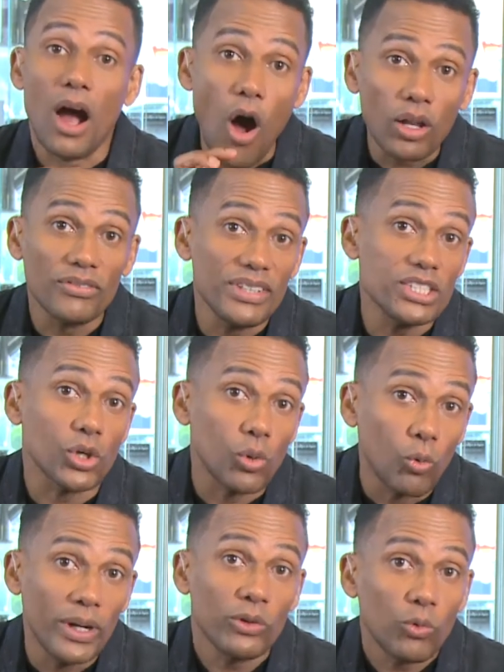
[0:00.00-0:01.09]
All of these are
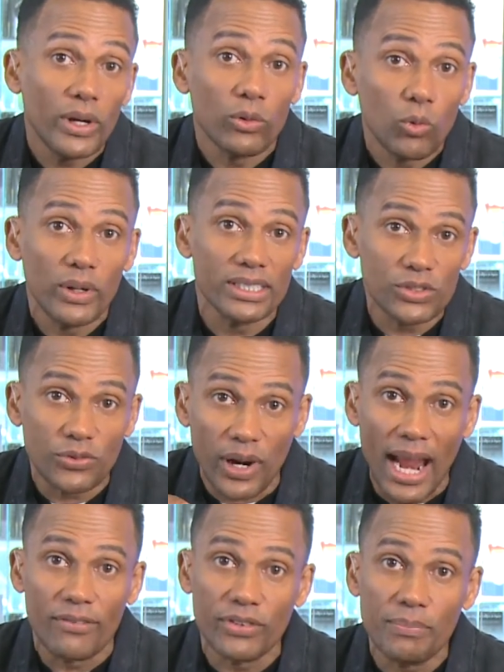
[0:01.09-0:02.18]
win-win-wins for
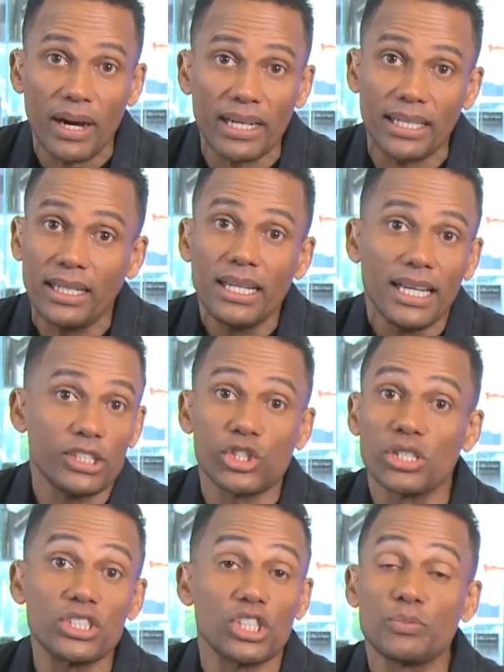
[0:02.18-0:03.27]
everybody. It
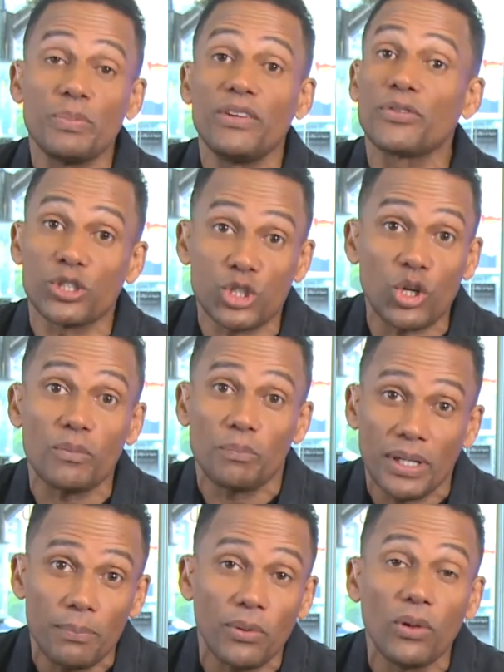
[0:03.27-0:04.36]
shouldn't just be for certain
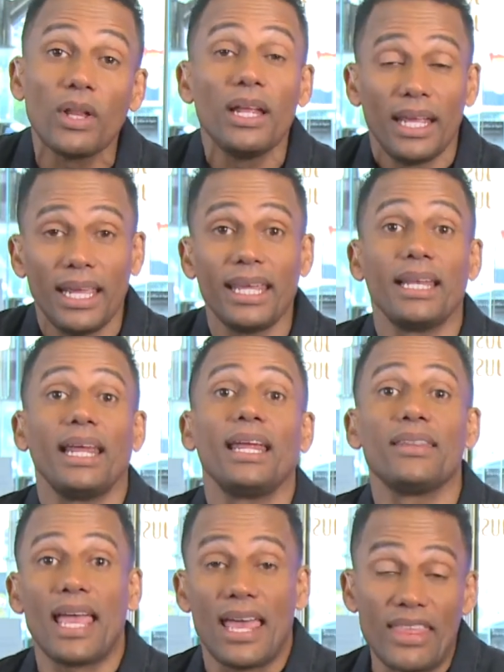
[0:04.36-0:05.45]
people.
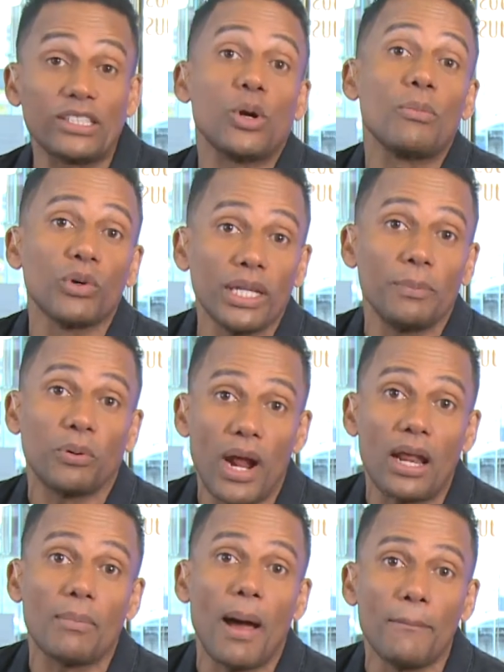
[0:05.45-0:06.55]
And that's why I'm really
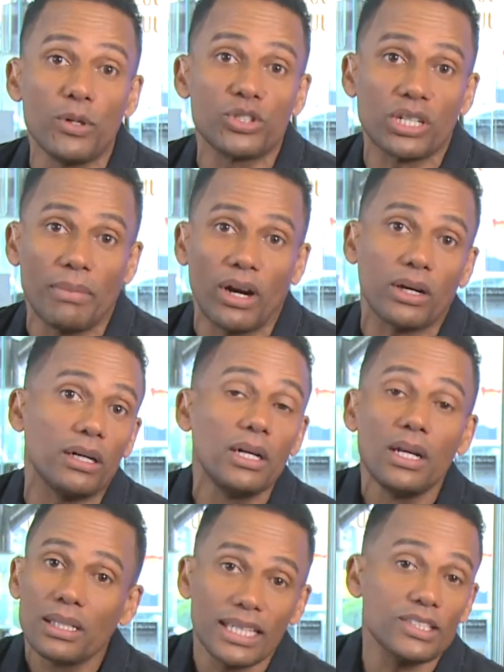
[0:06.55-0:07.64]
proud about Boosting America.
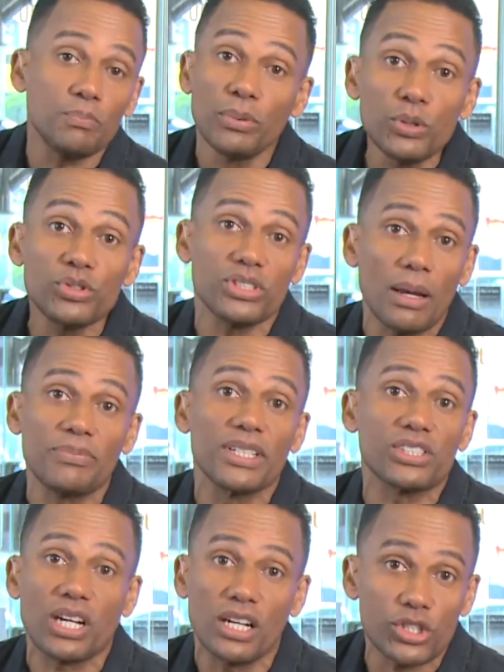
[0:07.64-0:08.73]
Let's boost up
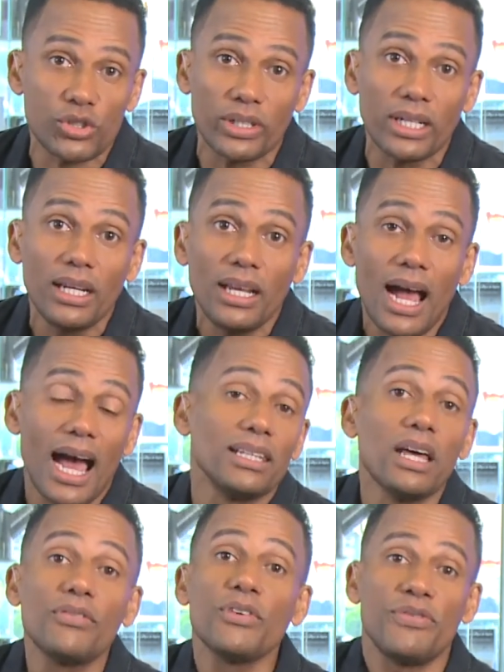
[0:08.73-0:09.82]
this country. I
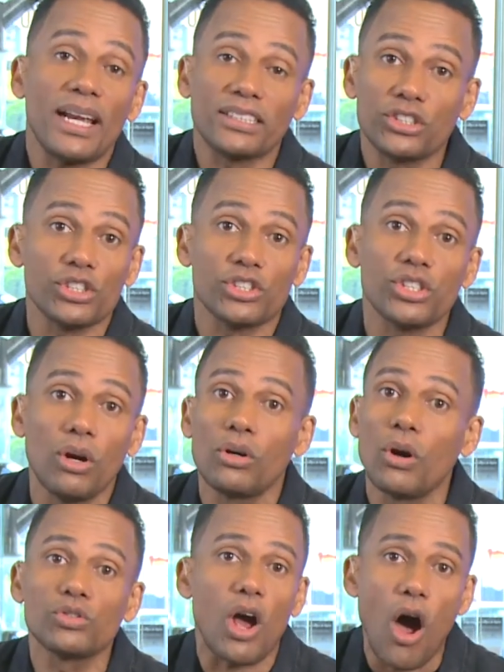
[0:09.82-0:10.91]
love the fact that your show
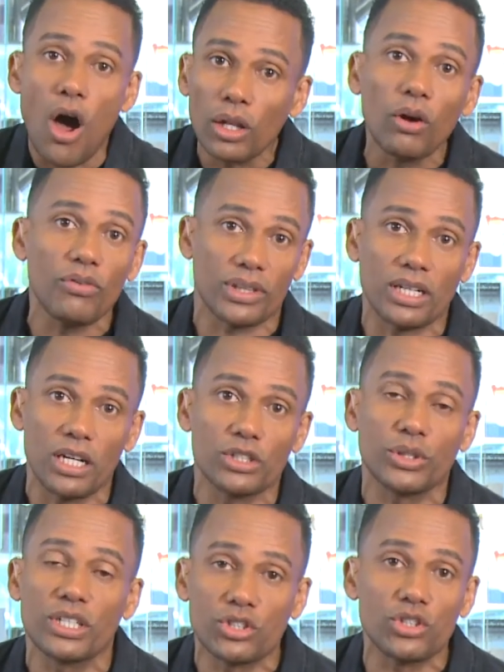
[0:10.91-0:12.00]
goes all over the
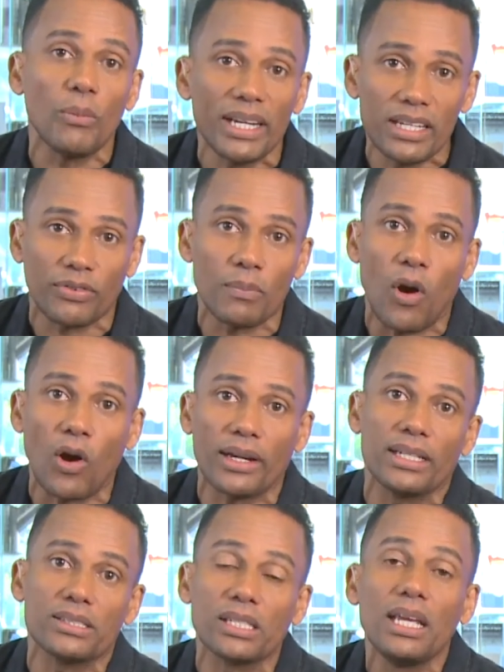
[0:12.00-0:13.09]
country to so many different
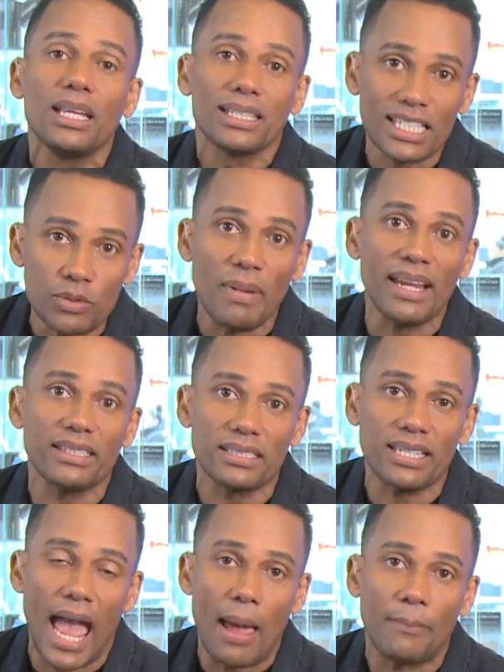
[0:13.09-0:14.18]
markets. Let's make
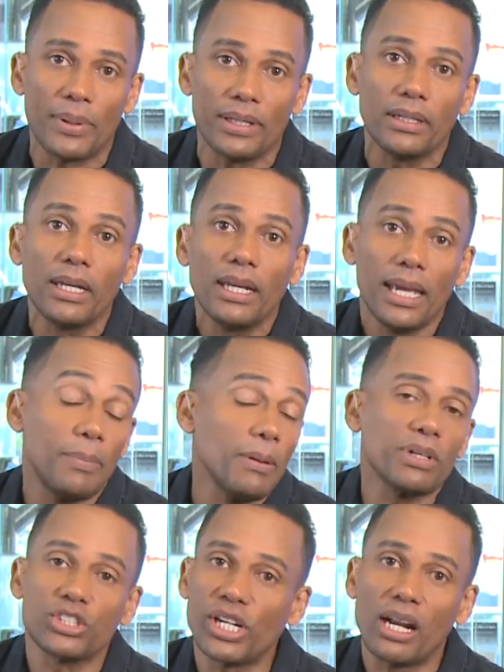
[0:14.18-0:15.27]
this happen. And
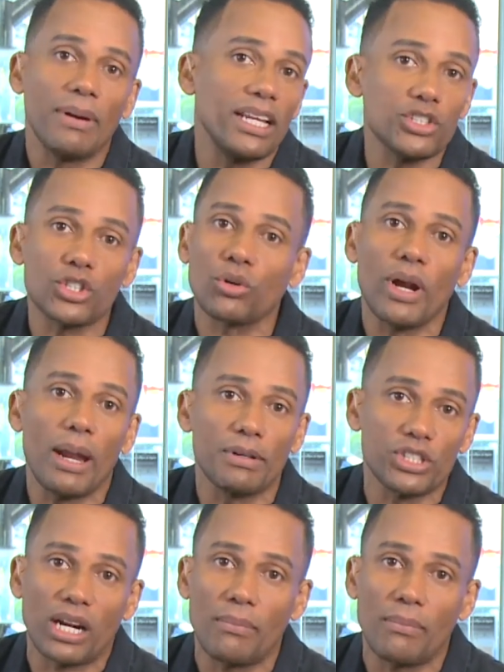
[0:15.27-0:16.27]
people can check out my Instagram or